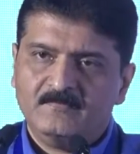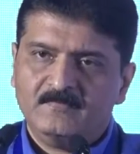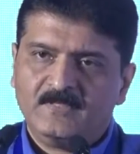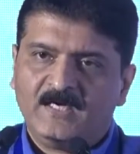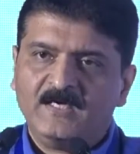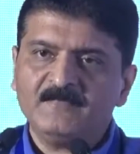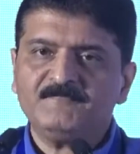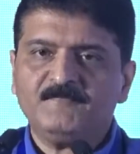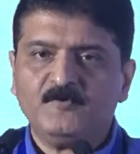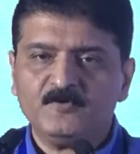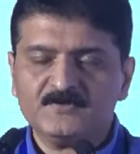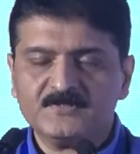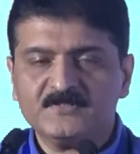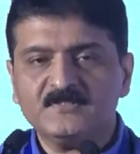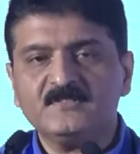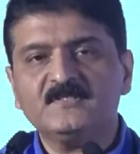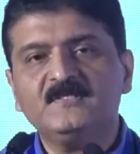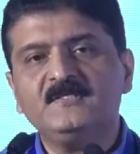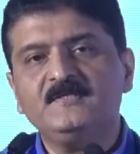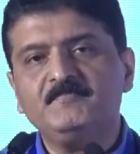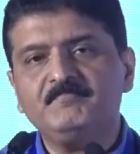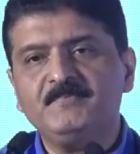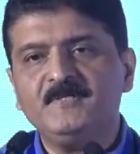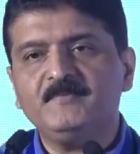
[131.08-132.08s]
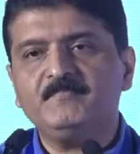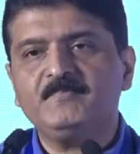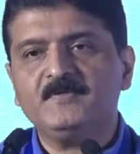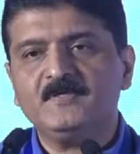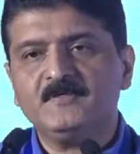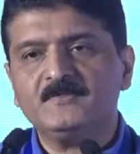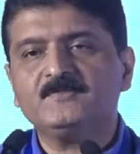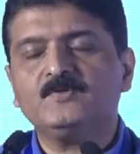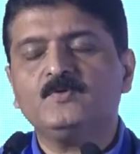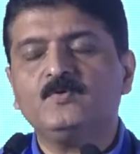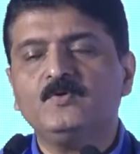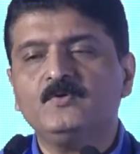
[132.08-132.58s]
Unfortunately, people
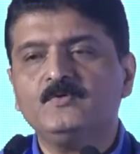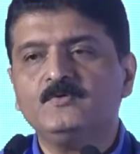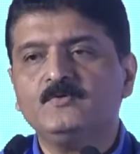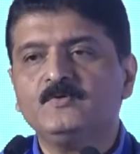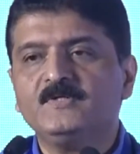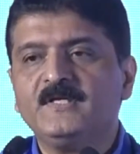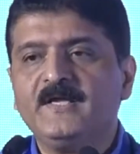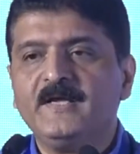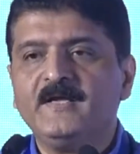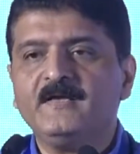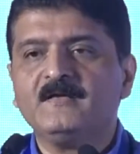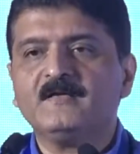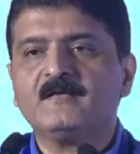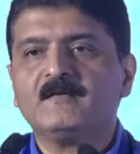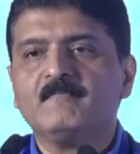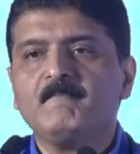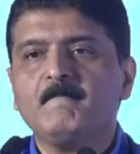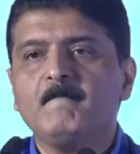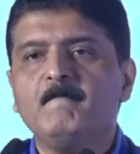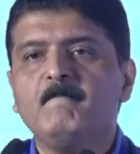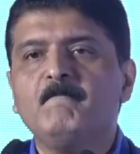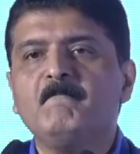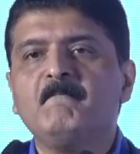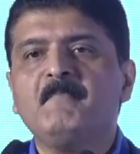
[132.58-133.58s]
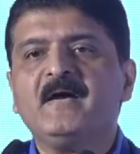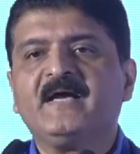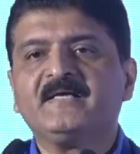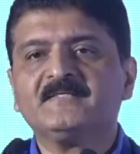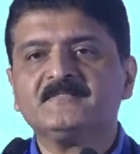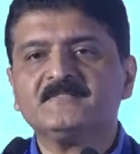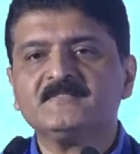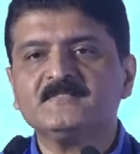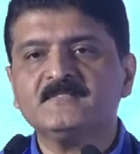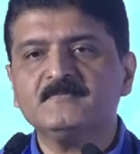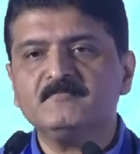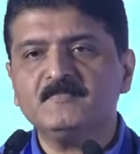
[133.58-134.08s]
are told to take
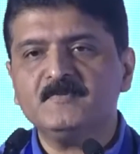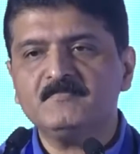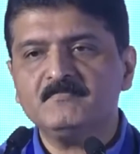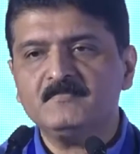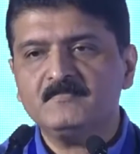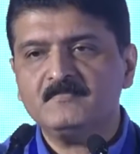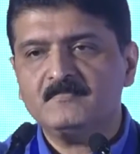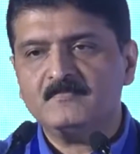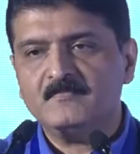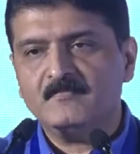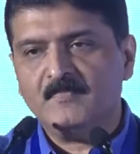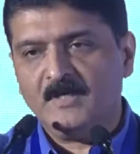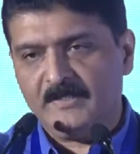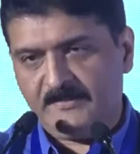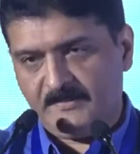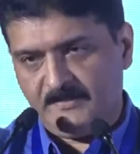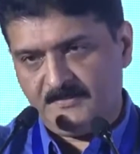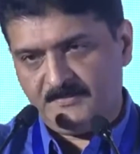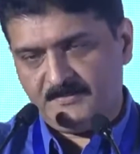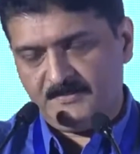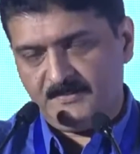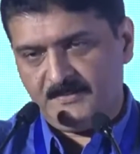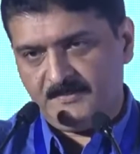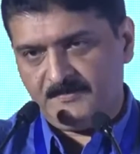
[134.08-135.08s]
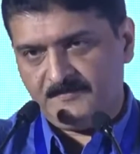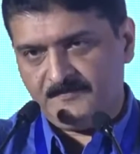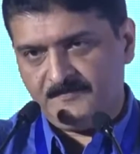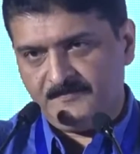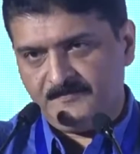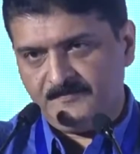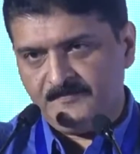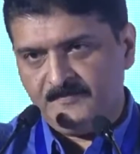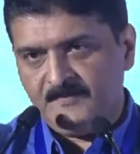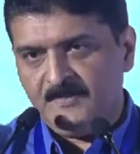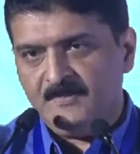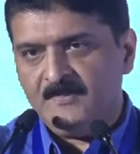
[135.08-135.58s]
maximum market share.
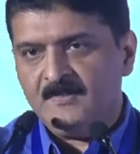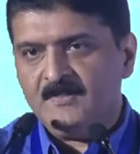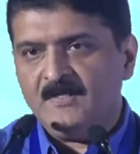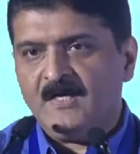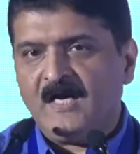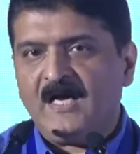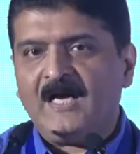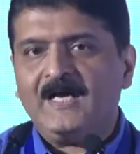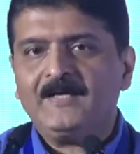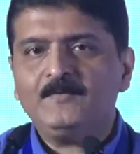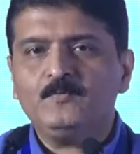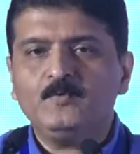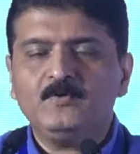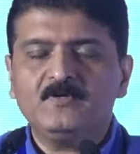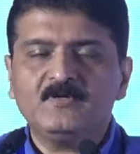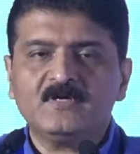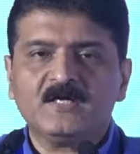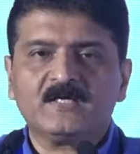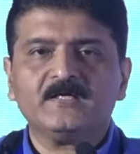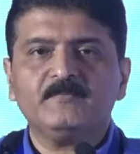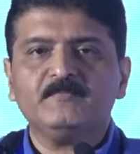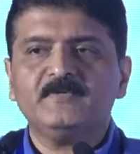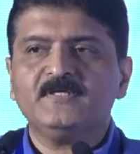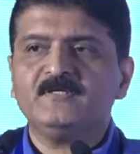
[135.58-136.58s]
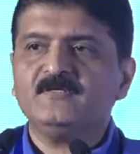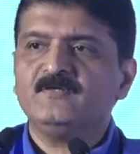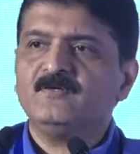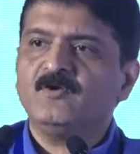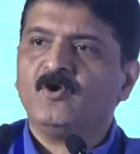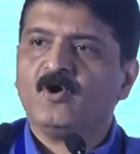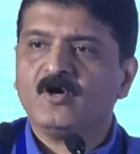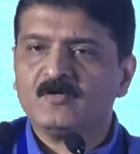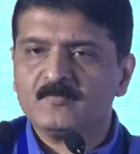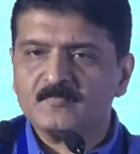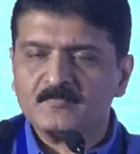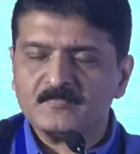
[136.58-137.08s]
I would recommend
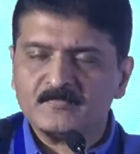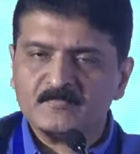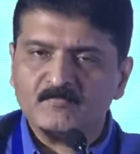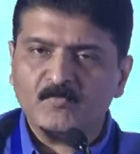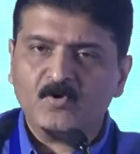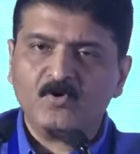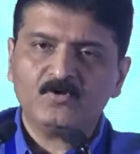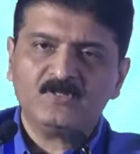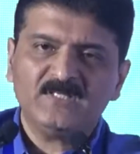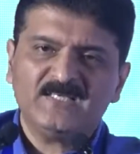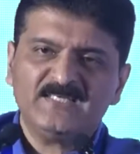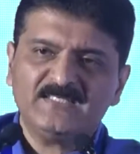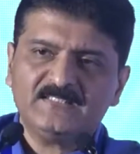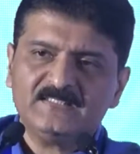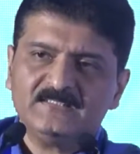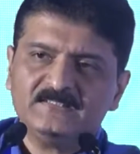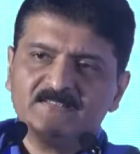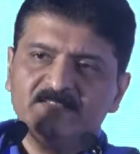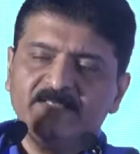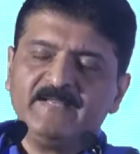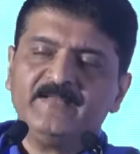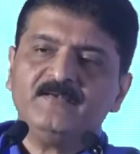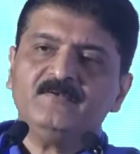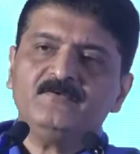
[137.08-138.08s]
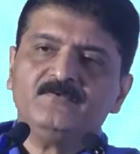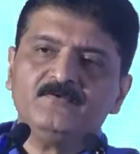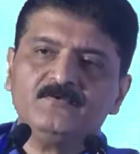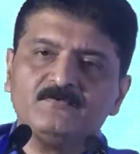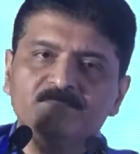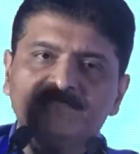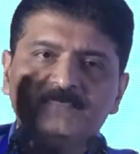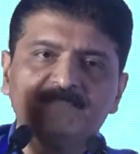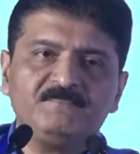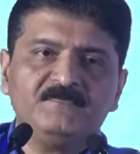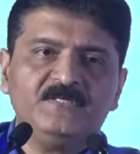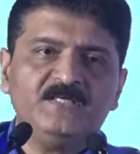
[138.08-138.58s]
not more than 10 to
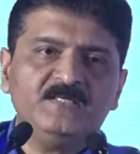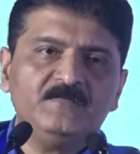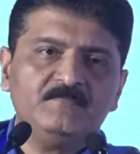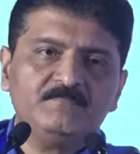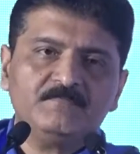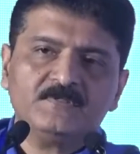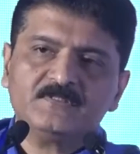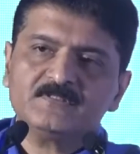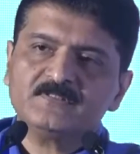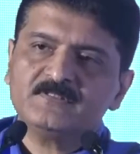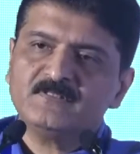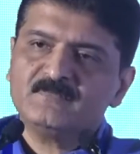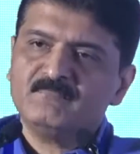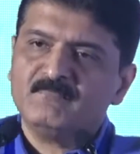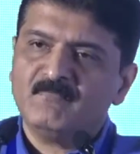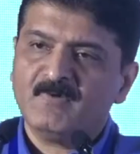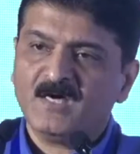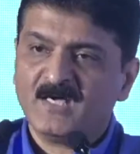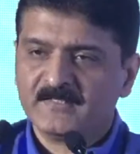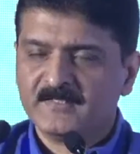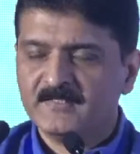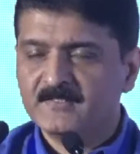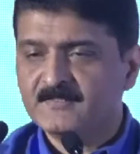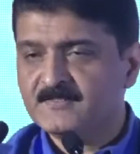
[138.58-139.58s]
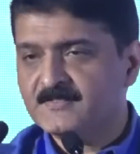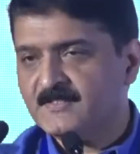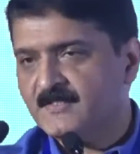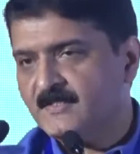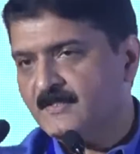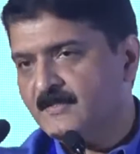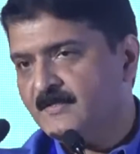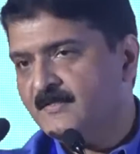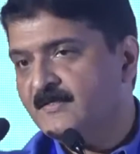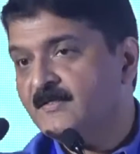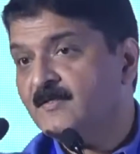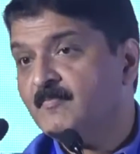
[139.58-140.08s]
15% market
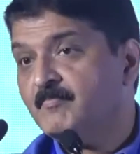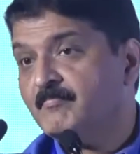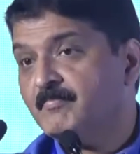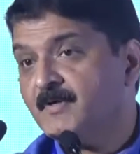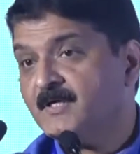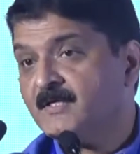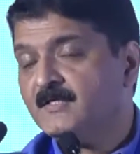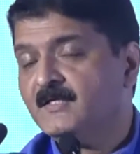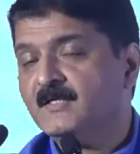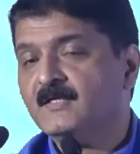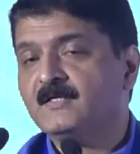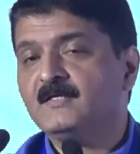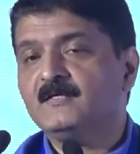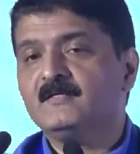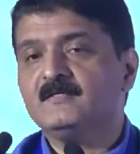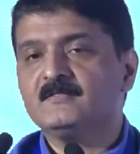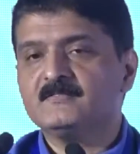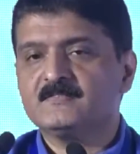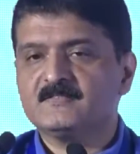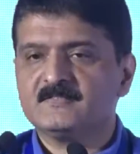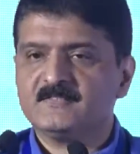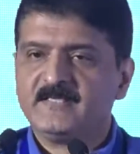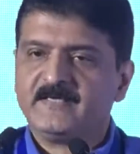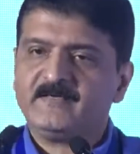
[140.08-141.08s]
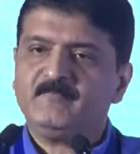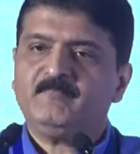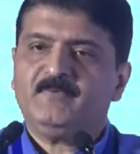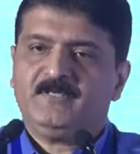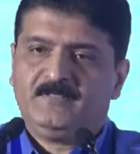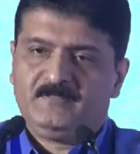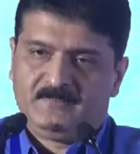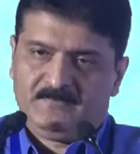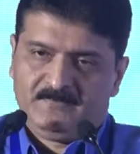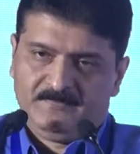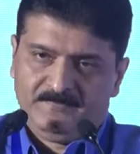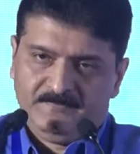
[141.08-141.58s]
share in a particular
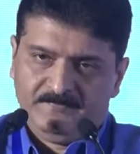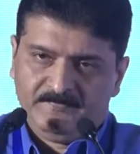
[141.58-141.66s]
segment,